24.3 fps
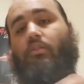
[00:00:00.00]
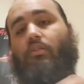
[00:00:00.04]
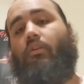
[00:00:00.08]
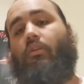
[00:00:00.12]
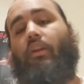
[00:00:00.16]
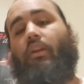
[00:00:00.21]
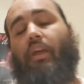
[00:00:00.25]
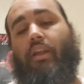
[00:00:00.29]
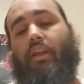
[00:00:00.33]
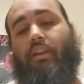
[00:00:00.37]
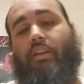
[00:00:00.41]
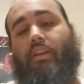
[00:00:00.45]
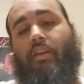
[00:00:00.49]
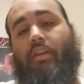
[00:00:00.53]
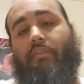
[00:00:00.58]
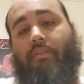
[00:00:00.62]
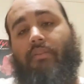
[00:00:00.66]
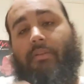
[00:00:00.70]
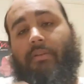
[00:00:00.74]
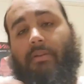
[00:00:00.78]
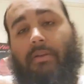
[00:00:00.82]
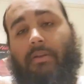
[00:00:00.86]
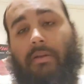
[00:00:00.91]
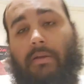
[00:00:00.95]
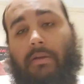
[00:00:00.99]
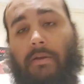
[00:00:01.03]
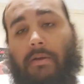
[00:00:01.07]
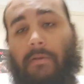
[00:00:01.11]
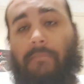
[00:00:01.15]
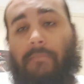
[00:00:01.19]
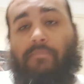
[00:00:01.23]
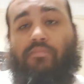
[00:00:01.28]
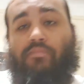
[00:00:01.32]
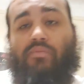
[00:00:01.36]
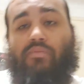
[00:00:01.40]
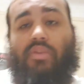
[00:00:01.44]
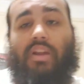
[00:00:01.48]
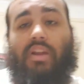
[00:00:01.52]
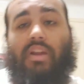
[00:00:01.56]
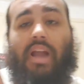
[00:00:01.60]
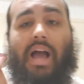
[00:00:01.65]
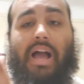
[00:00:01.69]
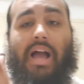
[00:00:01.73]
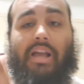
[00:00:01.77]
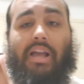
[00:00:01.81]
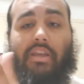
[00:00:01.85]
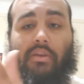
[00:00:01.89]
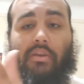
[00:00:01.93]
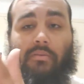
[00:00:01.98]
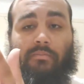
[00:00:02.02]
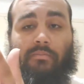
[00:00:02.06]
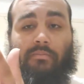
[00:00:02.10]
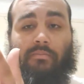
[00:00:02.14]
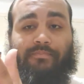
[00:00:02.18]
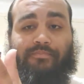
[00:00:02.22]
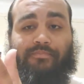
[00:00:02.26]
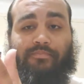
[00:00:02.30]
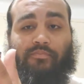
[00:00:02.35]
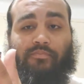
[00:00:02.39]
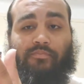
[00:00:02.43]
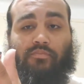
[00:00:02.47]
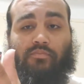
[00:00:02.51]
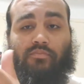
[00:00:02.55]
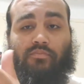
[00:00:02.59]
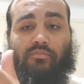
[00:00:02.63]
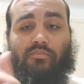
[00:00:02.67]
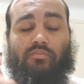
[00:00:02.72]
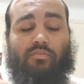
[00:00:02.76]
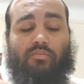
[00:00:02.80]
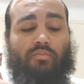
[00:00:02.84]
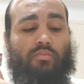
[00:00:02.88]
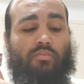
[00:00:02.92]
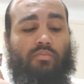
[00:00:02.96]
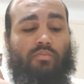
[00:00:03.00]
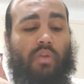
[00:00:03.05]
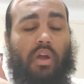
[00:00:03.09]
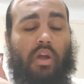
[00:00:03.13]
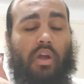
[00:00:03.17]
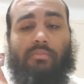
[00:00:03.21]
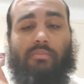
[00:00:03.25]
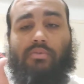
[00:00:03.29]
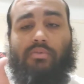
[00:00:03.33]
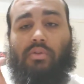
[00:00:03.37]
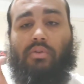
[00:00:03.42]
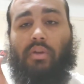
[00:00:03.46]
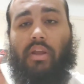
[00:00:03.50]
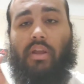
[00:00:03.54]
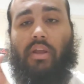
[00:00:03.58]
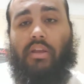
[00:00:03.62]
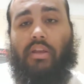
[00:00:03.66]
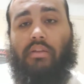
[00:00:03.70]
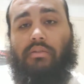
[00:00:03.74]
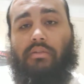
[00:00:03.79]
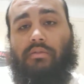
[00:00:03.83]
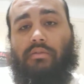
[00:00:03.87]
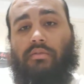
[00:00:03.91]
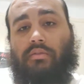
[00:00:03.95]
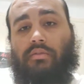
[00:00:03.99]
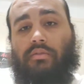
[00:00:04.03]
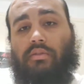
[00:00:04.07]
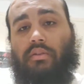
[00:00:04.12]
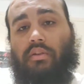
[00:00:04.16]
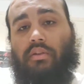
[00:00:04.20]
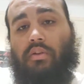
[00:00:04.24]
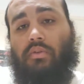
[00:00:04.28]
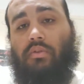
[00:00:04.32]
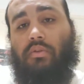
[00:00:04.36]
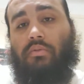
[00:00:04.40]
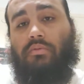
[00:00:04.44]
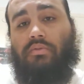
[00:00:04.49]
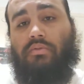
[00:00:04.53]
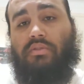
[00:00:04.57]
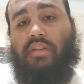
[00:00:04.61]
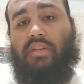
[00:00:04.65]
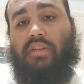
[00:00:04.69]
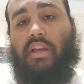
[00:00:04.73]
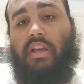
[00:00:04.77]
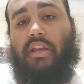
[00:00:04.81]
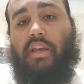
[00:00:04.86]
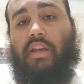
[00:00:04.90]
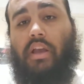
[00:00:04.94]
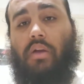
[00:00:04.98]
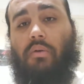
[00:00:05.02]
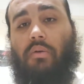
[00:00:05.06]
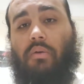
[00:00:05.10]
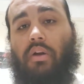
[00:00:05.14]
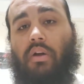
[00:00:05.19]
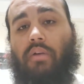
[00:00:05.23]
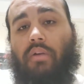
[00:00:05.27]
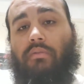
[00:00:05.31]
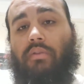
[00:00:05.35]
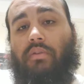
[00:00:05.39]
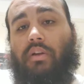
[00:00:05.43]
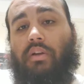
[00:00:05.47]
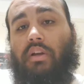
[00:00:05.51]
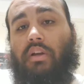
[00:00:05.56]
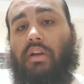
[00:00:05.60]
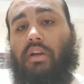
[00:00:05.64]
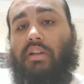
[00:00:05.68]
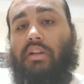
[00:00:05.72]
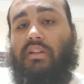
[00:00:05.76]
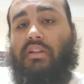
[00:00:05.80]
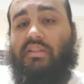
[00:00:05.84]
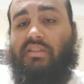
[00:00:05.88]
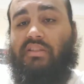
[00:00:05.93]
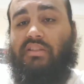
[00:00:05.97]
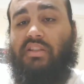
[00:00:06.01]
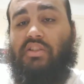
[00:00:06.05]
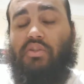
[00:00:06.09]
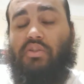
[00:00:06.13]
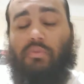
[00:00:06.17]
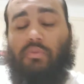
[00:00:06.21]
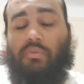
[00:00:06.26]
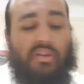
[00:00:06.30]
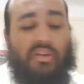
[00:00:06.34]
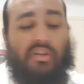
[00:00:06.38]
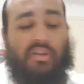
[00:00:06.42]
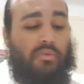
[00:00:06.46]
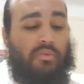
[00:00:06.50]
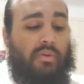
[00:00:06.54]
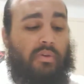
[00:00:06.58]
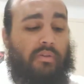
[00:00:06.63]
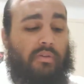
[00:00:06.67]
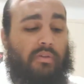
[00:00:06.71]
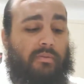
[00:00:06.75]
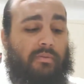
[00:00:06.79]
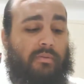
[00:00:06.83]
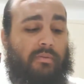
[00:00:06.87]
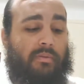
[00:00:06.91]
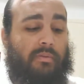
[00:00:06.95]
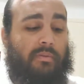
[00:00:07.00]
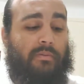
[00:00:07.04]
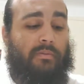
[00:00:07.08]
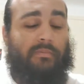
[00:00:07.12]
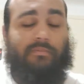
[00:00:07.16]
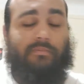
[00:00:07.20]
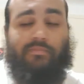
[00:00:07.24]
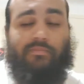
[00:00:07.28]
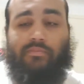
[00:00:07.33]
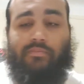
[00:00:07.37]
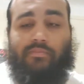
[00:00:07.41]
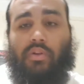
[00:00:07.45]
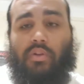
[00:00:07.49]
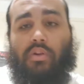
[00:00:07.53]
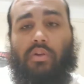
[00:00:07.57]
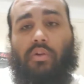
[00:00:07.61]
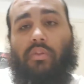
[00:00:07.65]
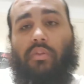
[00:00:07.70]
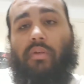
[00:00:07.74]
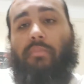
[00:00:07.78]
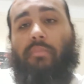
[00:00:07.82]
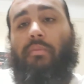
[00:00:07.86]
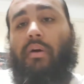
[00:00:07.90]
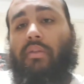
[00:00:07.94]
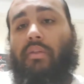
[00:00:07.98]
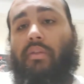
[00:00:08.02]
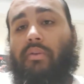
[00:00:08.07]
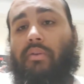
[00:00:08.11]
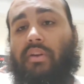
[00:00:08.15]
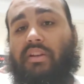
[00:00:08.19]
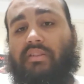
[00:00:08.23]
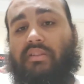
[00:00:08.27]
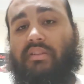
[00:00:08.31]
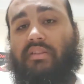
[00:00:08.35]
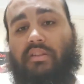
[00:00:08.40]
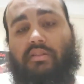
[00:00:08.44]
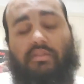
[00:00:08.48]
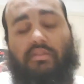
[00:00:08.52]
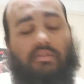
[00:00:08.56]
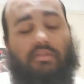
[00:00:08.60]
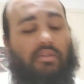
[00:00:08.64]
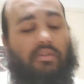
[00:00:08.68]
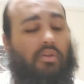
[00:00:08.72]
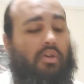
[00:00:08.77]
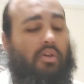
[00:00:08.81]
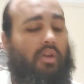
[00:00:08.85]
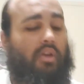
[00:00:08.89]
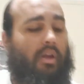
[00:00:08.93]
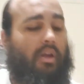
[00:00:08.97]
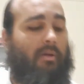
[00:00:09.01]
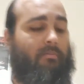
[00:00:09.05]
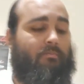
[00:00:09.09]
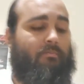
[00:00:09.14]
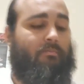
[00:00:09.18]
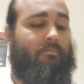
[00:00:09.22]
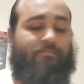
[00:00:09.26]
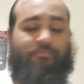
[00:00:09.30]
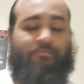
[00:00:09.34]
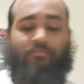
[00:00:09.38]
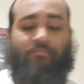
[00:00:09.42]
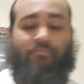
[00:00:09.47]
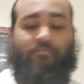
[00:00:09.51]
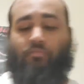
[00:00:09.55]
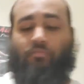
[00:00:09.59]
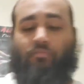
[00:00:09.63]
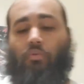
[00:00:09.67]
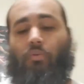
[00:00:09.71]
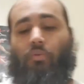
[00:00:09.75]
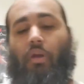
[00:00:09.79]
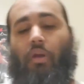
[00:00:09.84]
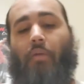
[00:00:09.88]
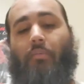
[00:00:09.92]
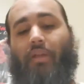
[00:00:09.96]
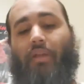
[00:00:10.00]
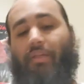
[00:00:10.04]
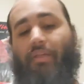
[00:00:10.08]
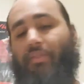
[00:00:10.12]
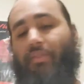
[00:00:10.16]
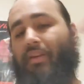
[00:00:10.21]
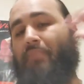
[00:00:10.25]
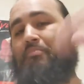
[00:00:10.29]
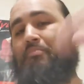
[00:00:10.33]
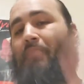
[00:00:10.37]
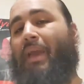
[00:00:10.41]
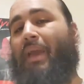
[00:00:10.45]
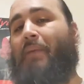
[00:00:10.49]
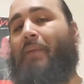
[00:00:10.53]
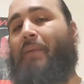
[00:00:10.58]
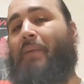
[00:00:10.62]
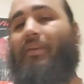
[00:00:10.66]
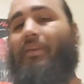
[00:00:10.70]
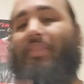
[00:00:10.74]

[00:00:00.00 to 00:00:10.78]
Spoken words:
go ahead and give it to the Akim, so they could, you know, take care of the situation with, you know, their mother and their sisters and all that. Right? But I think maybe